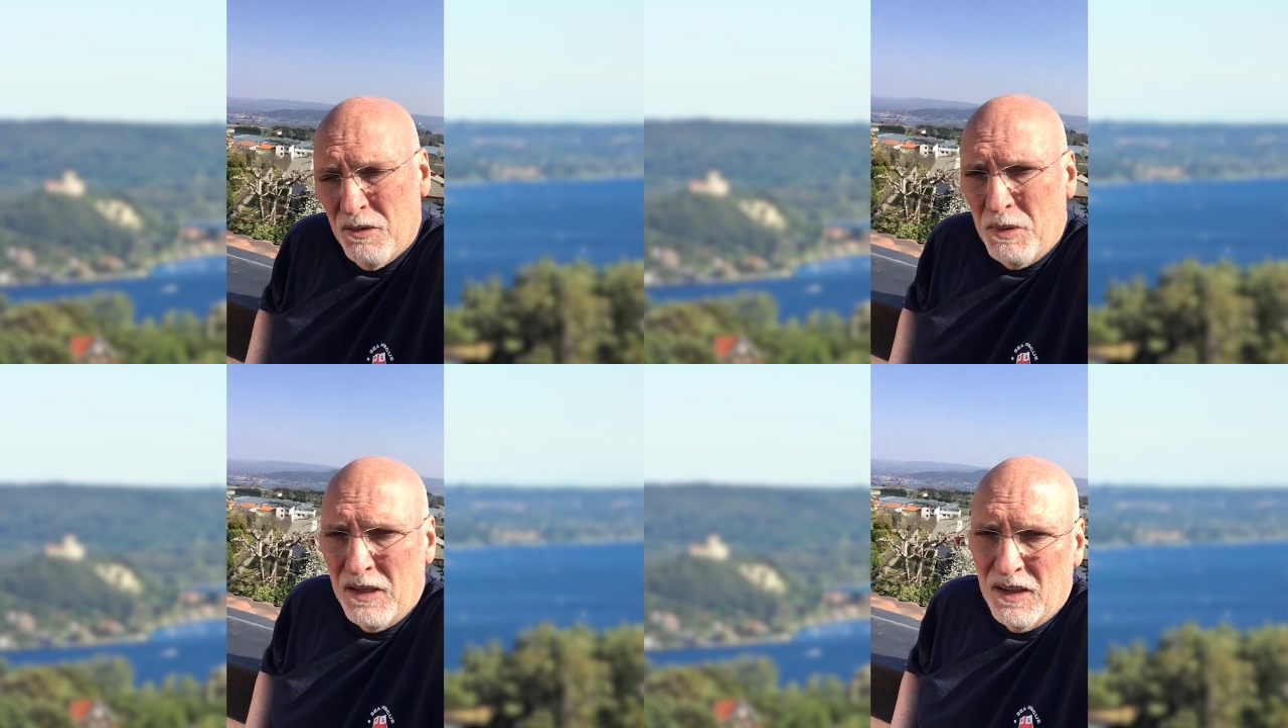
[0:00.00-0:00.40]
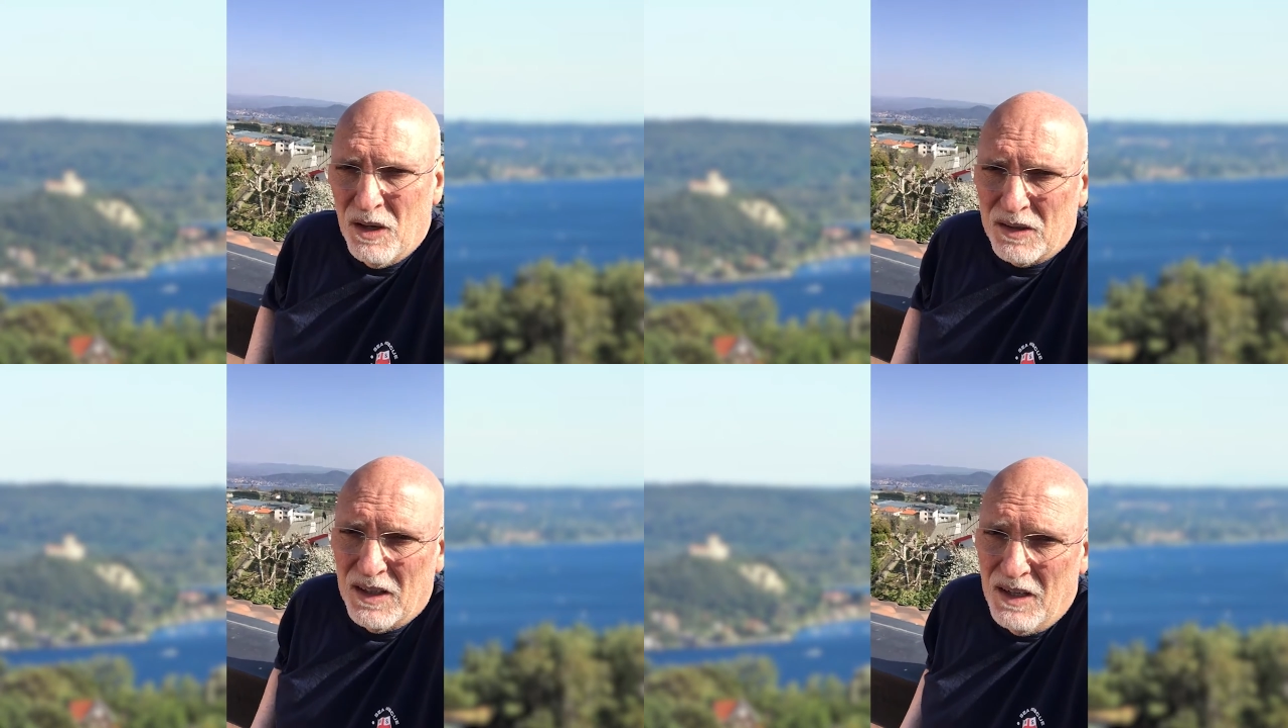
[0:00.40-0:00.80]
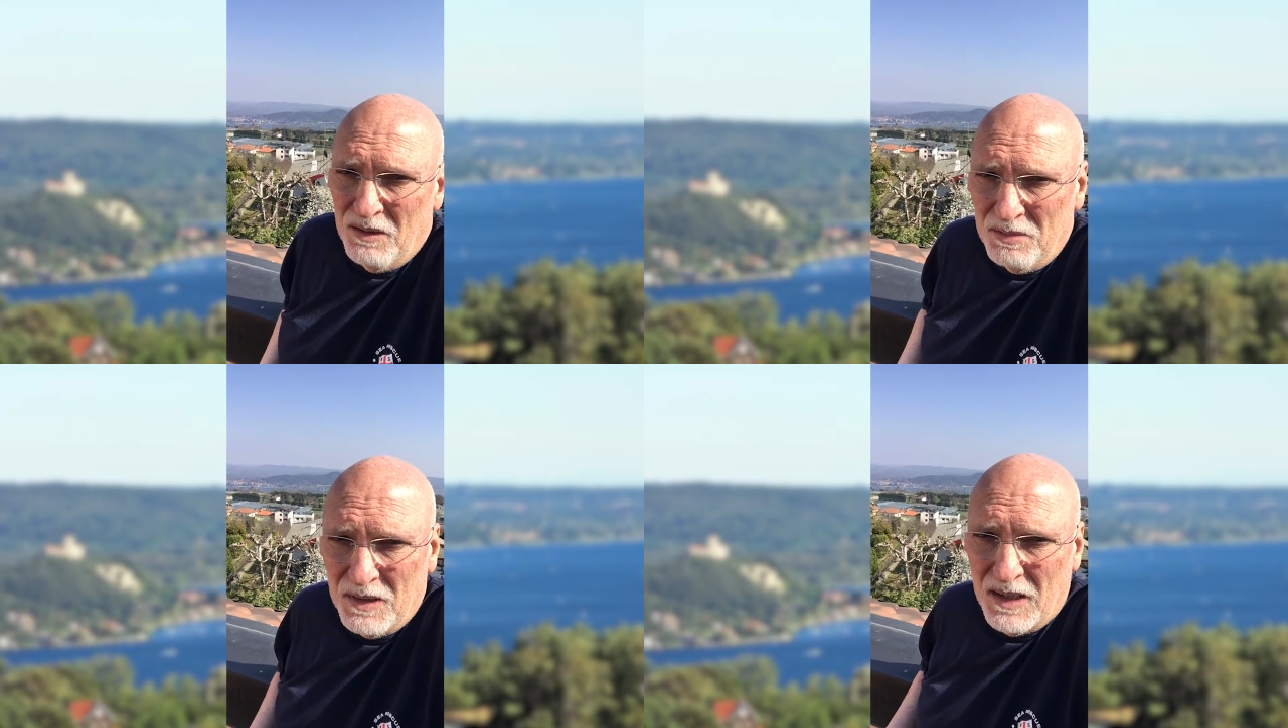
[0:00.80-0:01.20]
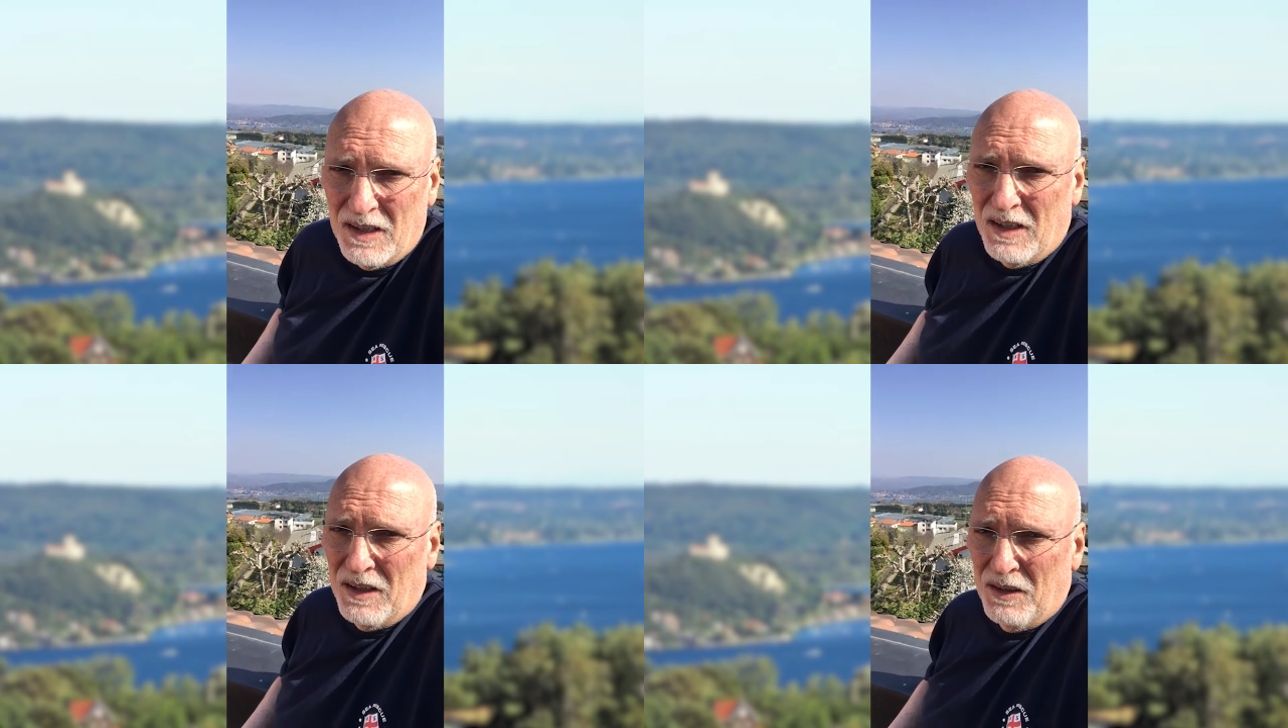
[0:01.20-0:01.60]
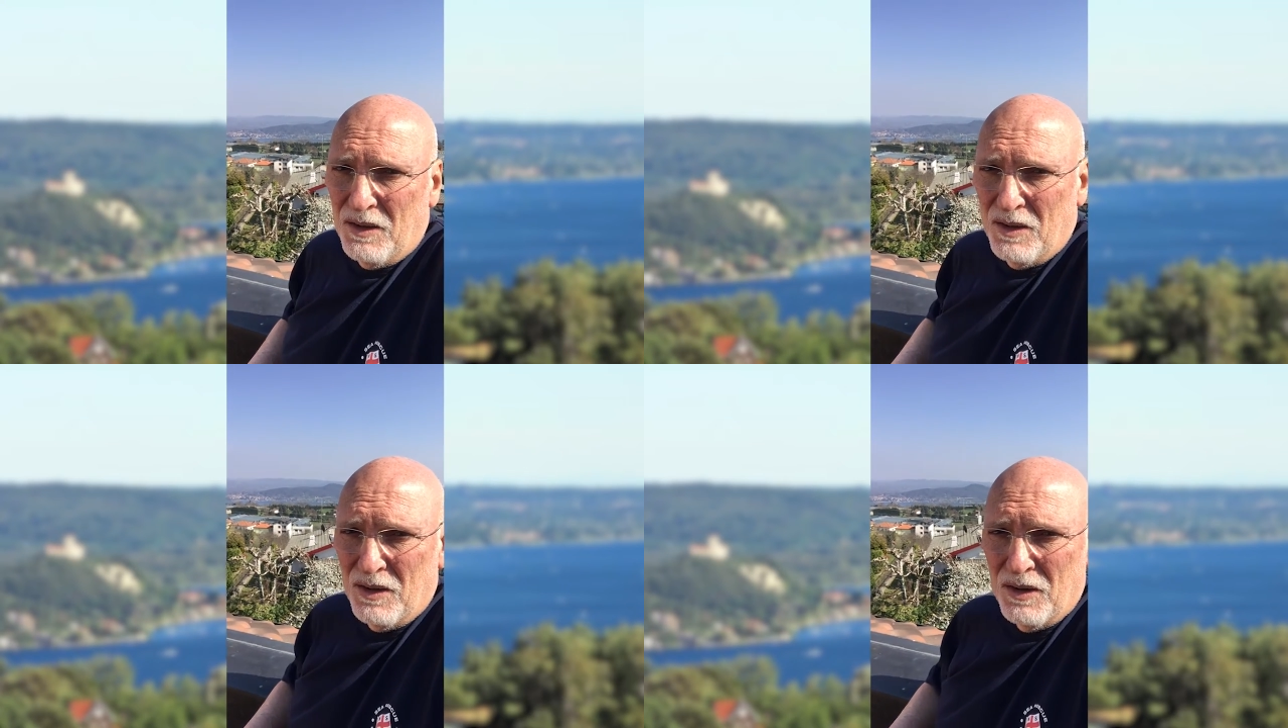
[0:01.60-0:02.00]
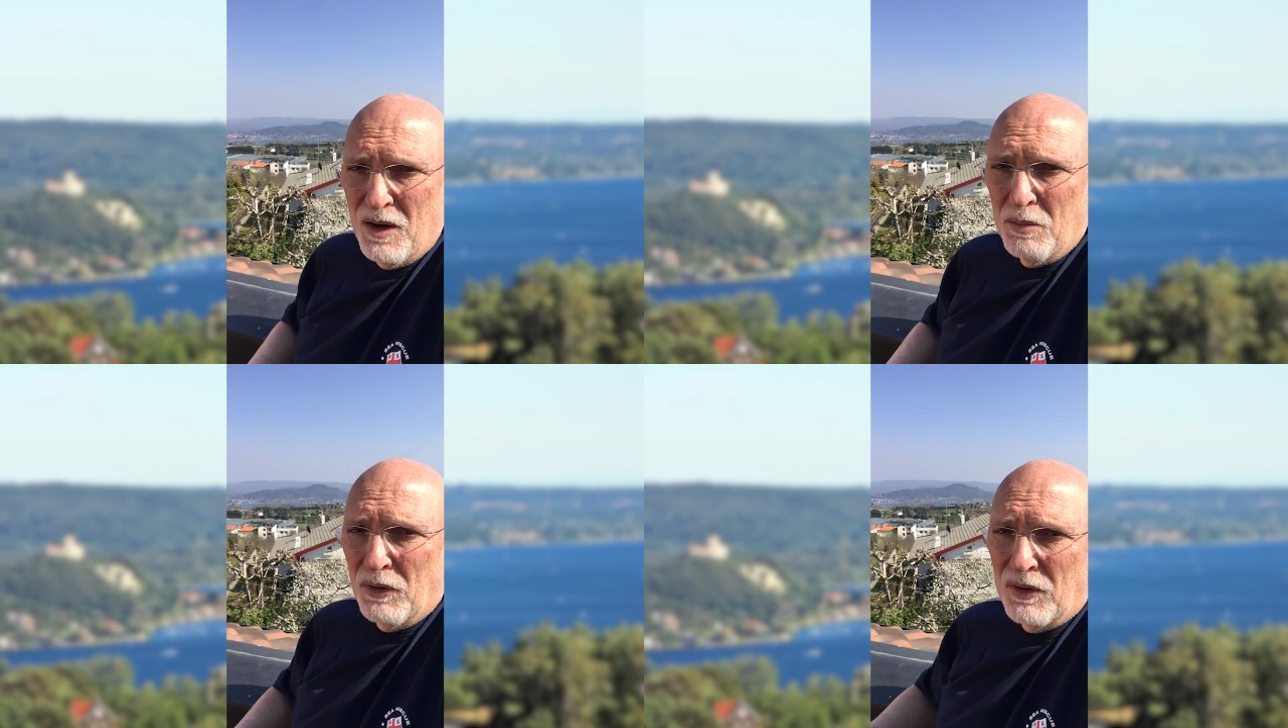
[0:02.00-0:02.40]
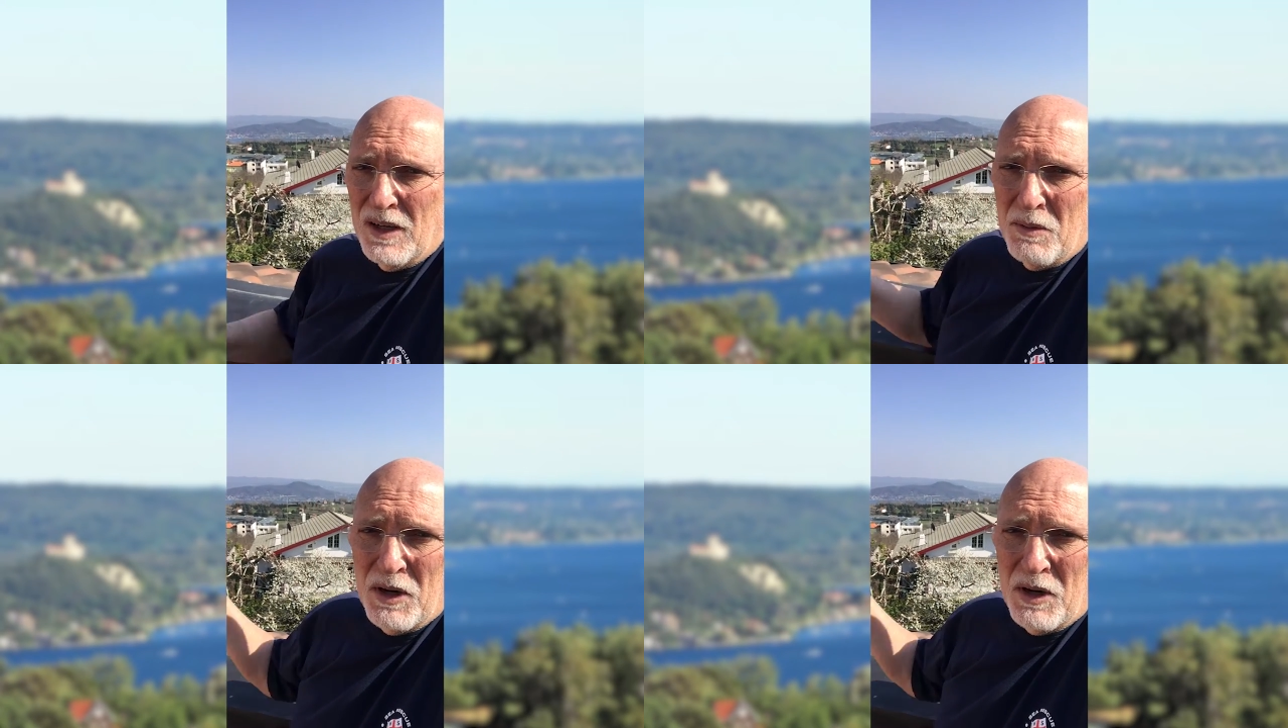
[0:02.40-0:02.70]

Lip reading: We've been locked down, obviously